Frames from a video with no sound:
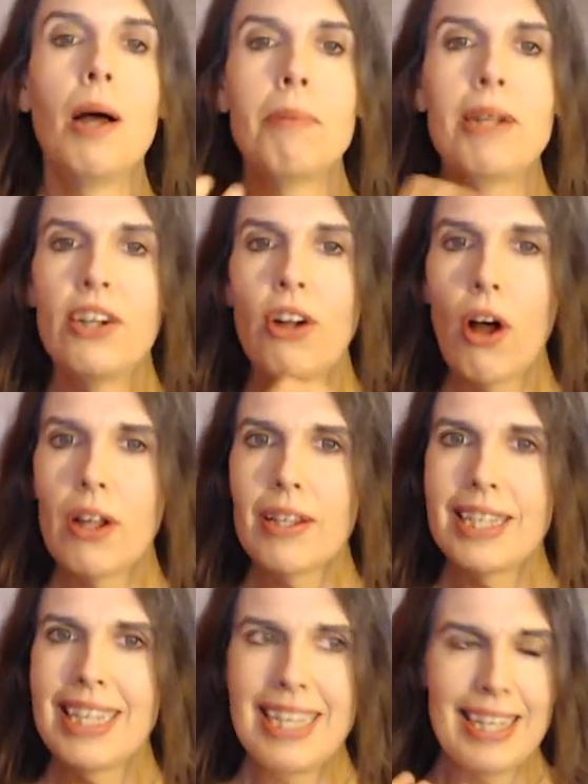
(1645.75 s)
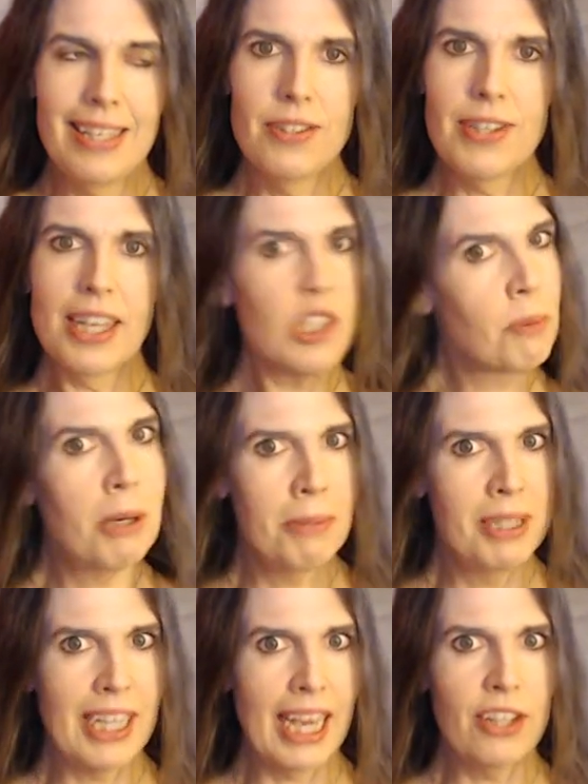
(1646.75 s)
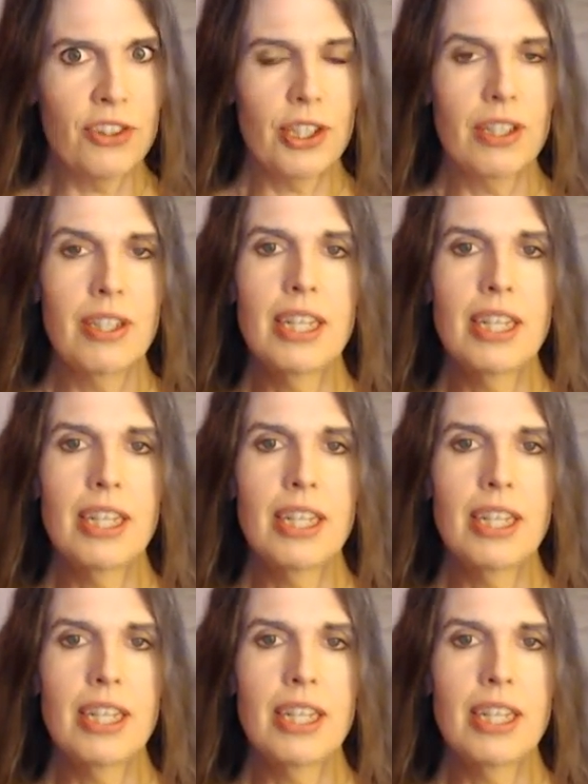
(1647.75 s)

But it all is experimentation.